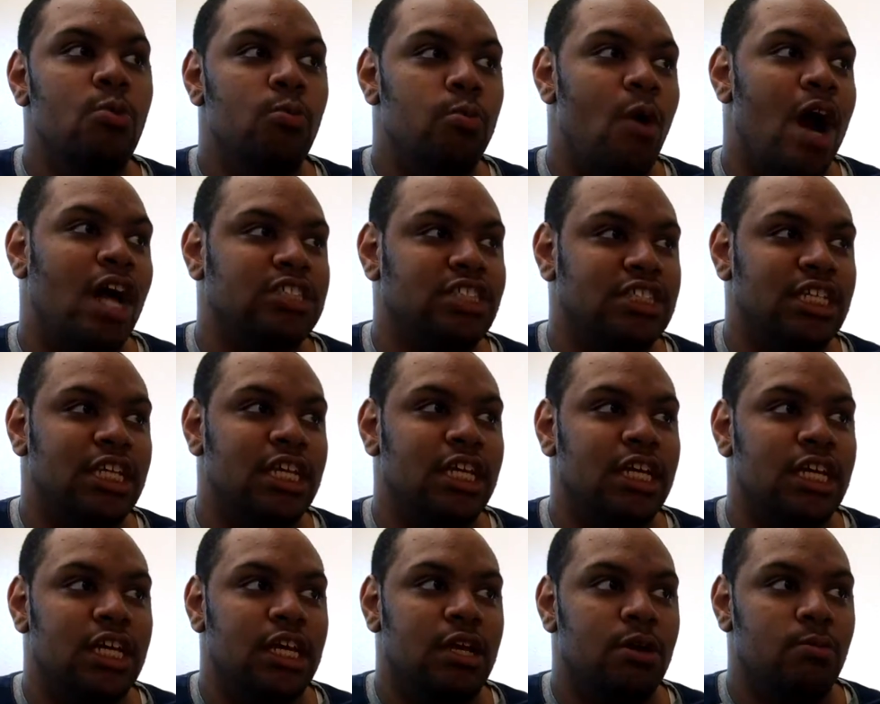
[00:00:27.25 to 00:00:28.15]
watched
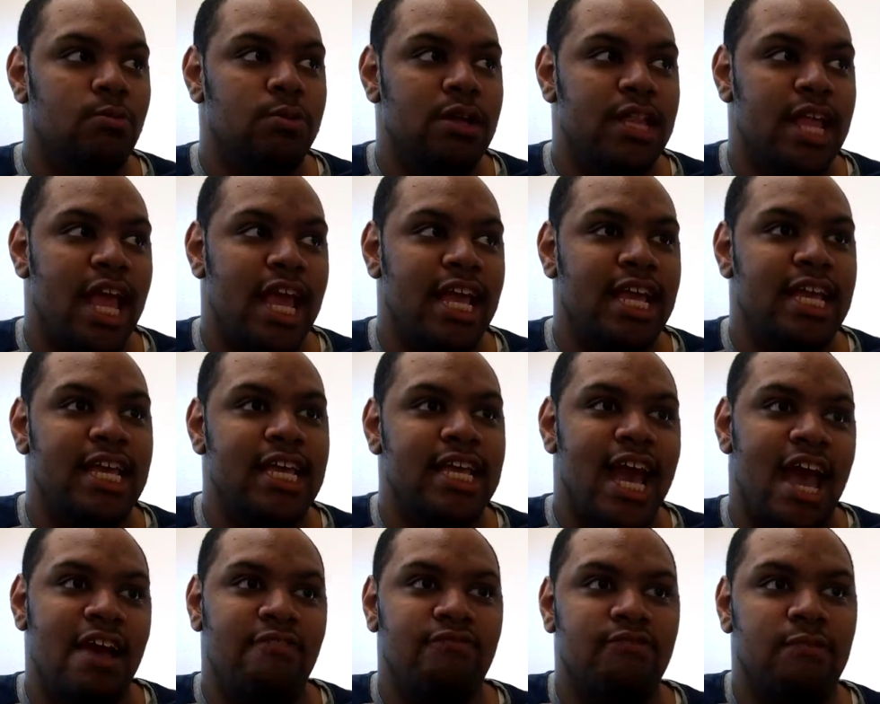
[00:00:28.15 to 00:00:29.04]
it when I
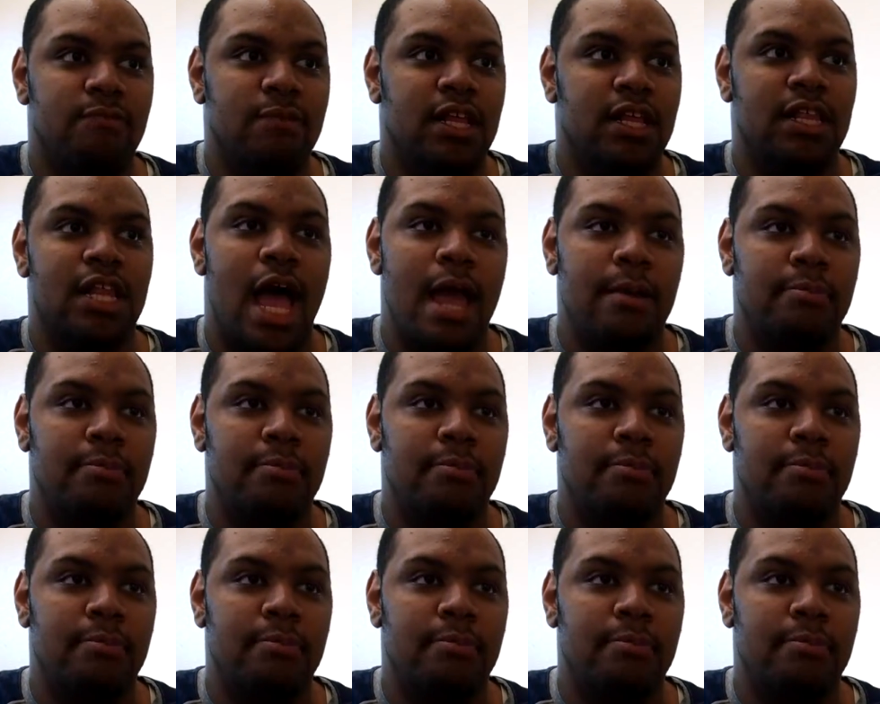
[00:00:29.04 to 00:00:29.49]
got it from the